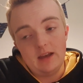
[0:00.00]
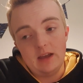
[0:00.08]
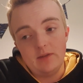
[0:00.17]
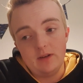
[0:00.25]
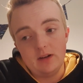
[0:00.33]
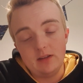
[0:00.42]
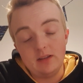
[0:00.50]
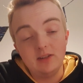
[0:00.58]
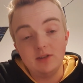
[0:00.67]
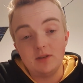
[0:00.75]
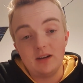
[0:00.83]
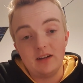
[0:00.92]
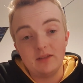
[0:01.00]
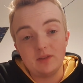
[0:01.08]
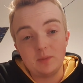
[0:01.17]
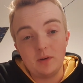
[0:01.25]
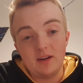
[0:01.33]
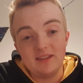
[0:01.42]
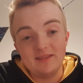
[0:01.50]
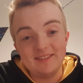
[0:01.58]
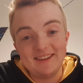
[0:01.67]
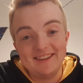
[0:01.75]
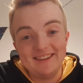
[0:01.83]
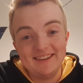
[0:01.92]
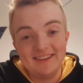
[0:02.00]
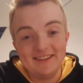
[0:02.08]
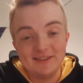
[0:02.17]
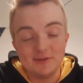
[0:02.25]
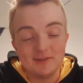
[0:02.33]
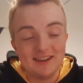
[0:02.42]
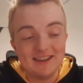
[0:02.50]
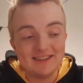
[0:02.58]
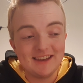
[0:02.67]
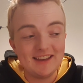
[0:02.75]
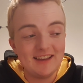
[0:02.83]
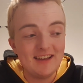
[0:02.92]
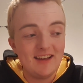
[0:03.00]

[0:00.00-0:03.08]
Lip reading: If anything, do it out of spite, is all I say.